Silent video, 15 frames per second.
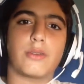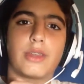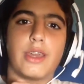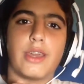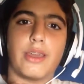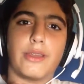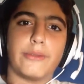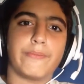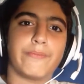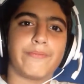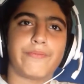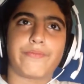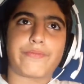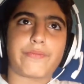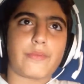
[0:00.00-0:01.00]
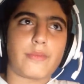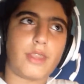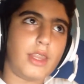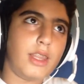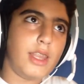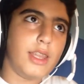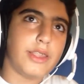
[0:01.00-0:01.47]
okay.
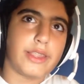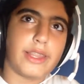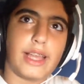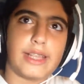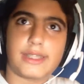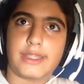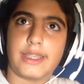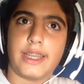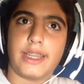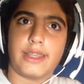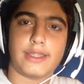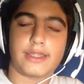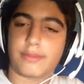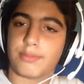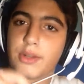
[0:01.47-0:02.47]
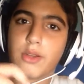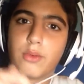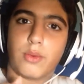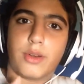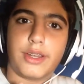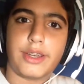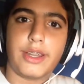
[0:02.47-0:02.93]
That's it. This is
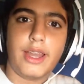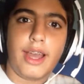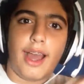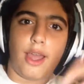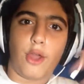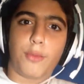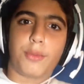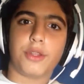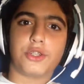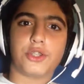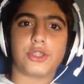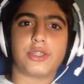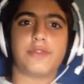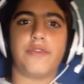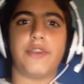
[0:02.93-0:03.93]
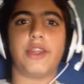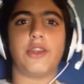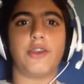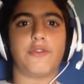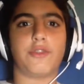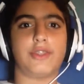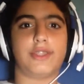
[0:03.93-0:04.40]
part one. I hope you enjoyed this
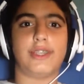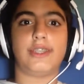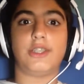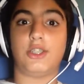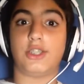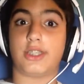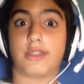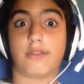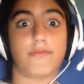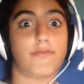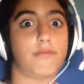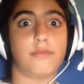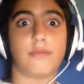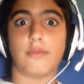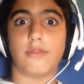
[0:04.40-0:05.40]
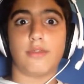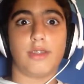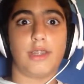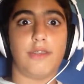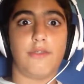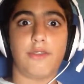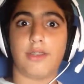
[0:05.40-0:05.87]
video. If you did, just
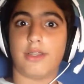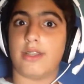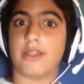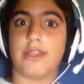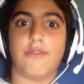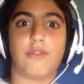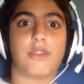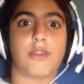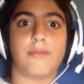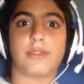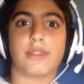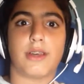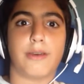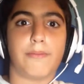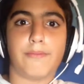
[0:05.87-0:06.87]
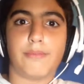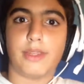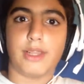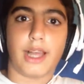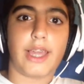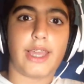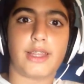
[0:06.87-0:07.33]
leave it, leave a thumbs up,
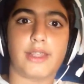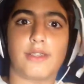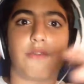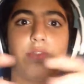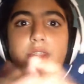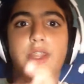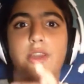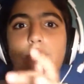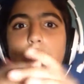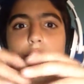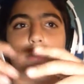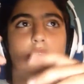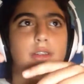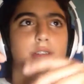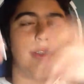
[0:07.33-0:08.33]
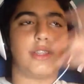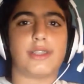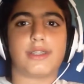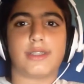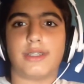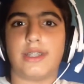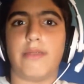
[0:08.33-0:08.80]
like the video, uh,
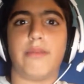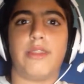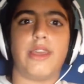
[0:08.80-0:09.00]
that's the